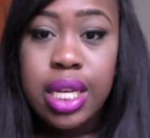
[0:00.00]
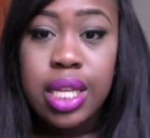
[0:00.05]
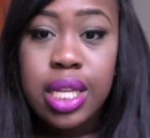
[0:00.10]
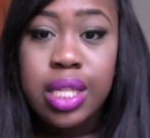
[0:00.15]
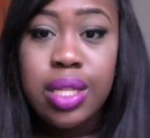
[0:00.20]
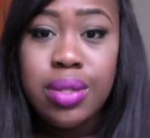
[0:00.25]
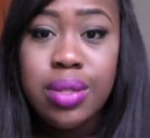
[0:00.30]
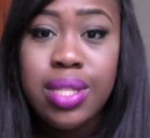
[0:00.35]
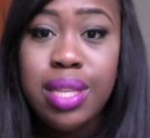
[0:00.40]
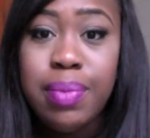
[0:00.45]

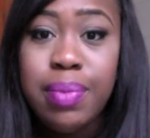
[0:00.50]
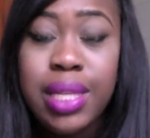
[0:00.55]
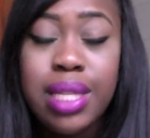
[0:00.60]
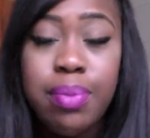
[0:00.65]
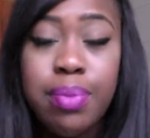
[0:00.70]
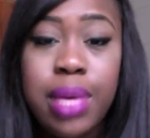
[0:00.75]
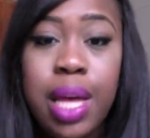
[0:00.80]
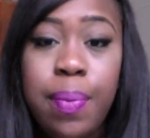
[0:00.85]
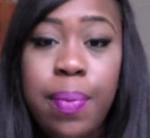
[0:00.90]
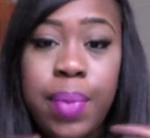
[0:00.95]
So, send me
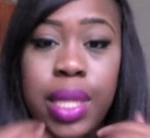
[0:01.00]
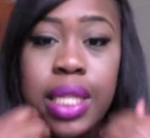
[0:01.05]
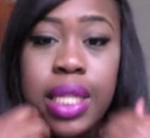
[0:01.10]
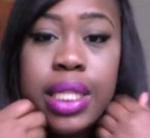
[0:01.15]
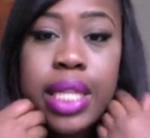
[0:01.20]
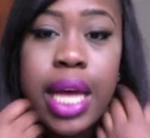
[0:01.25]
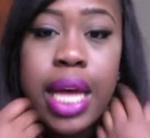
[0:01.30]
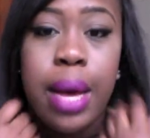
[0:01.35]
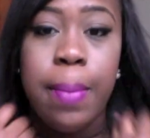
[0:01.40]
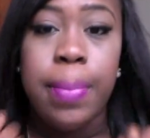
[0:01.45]
some companies
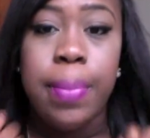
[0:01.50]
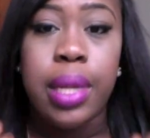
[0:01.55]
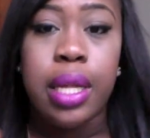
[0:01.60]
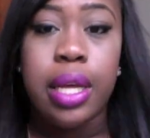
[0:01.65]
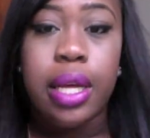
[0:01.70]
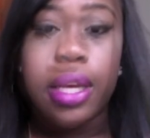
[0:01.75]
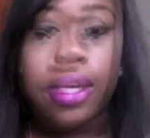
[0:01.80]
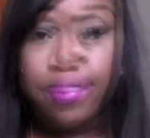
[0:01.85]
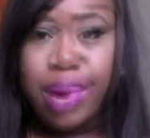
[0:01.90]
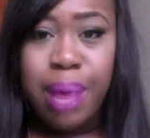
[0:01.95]
down
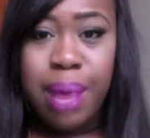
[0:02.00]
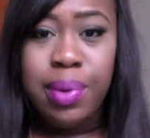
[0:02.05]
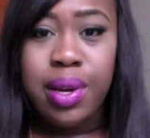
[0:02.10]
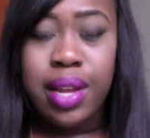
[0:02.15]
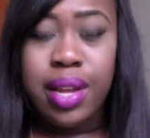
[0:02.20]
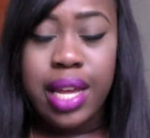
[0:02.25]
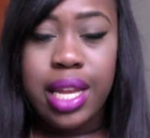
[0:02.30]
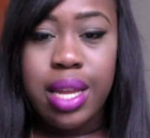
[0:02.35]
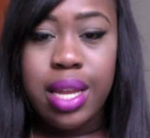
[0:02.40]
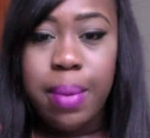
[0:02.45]
below. I'm going
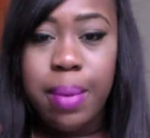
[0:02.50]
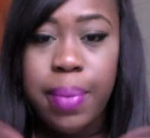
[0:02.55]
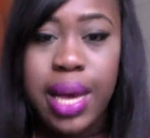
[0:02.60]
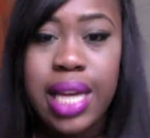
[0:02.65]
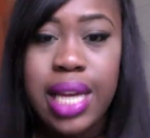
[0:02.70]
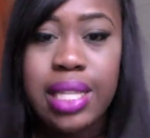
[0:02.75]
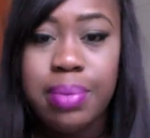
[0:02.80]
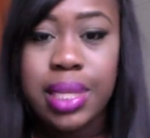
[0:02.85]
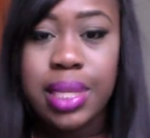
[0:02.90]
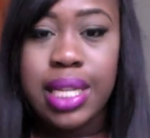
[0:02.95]
to end up
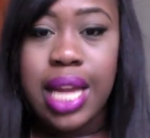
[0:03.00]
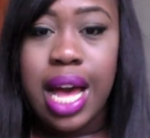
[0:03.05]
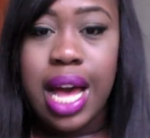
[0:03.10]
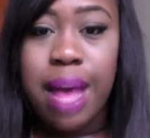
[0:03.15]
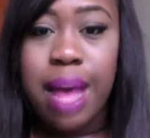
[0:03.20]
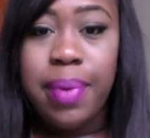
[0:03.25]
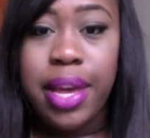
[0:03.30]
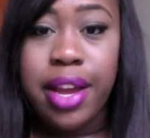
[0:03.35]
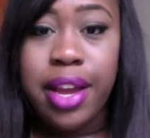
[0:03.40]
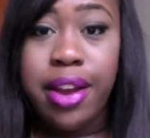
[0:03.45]
buying some
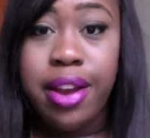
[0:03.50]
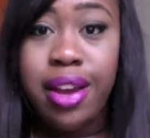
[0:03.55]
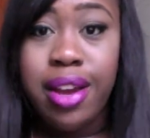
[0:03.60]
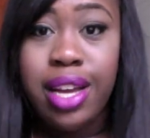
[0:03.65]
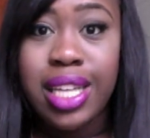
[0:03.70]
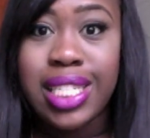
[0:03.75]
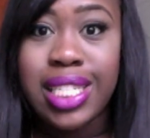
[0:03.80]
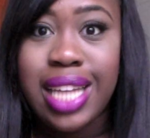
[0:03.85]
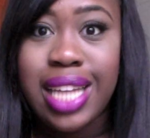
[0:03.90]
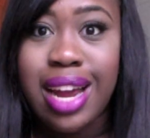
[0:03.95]
snob hair,
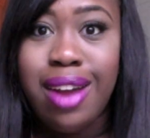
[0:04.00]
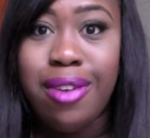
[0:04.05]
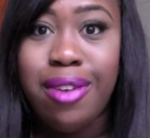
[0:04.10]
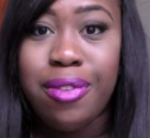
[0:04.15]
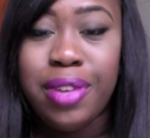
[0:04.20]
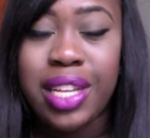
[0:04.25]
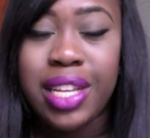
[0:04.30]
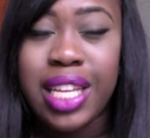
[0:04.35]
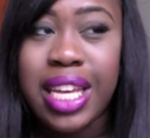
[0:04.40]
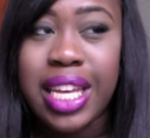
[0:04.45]
because I
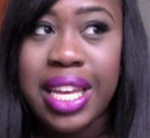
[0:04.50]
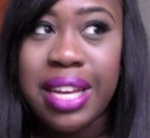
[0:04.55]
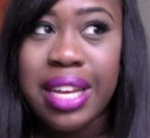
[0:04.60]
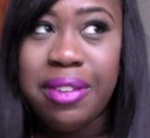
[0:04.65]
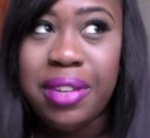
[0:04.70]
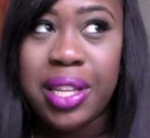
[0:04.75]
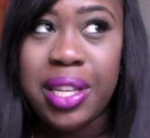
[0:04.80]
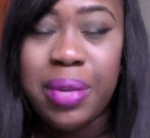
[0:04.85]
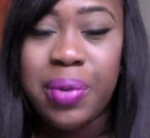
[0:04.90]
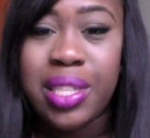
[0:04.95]
really,
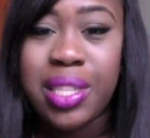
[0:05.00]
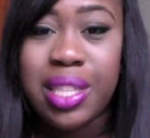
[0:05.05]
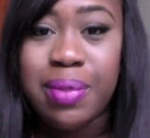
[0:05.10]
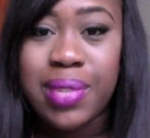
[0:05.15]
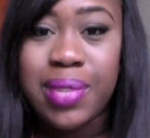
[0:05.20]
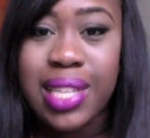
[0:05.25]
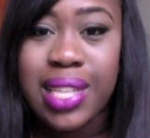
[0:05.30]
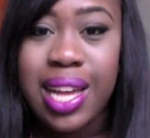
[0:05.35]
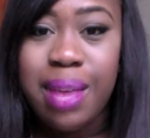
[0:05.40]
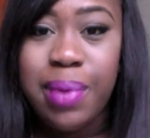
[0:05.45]
really want some
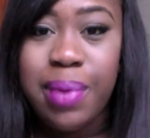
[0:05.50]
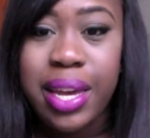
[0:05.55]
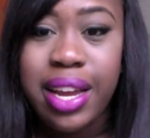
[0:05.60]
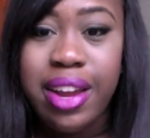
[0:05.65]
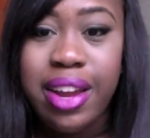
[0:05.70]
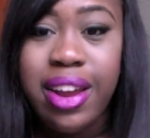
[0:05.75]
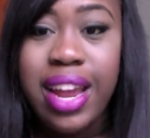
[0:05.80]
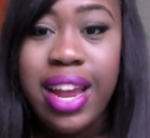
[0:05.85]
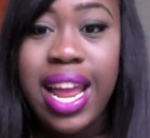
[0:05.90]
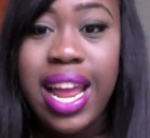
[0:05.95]
snob
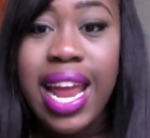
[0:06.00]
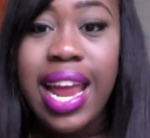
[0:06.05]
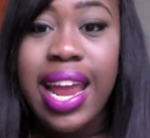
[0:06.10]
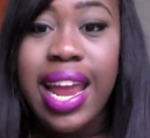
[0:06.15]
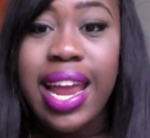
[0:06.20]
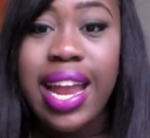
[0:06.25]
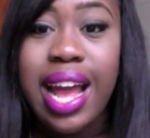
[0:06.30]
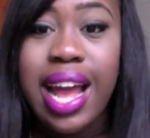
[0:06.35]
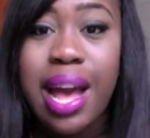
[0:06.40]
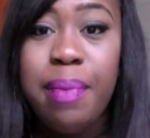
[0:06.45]
hair.
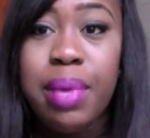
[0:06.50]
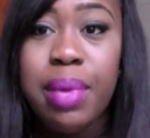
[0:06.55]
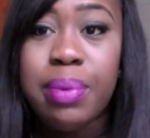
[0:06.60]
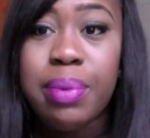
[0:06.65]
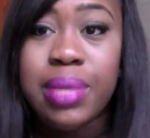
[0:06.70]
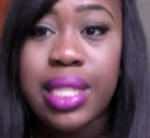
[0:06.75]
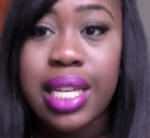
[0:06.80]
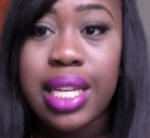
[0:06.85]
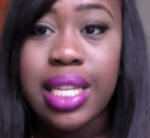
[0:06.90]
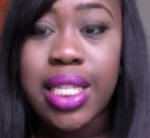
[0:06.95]
And I'm
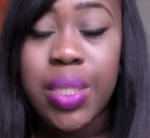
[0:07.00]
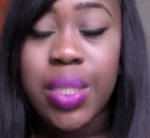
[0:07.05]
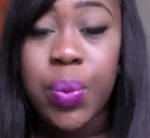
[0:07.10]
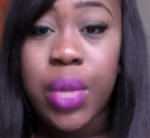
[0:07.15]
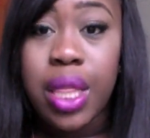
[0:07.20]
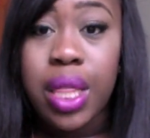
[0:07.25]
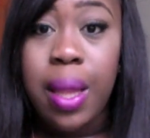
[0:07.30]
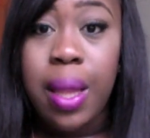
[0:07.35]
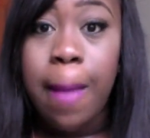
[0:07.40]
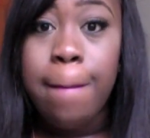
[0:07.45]
obsessed
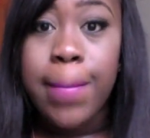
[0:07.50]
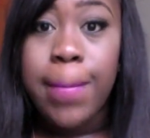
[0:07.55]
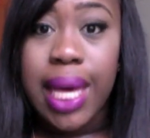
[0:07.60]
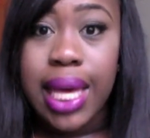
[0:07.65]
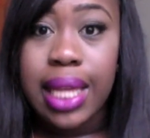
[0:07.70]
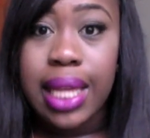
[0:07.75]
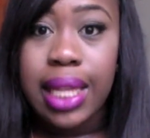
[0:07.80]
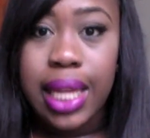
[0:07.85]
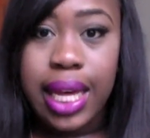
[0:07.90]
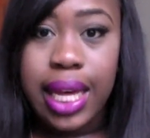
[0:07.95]
with
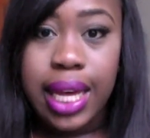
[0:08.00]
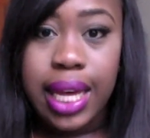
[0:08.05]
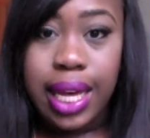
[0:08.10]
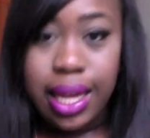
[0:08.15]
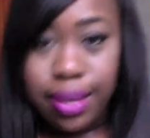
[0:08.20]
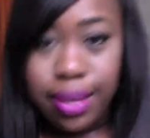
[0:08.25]
Ming Lee.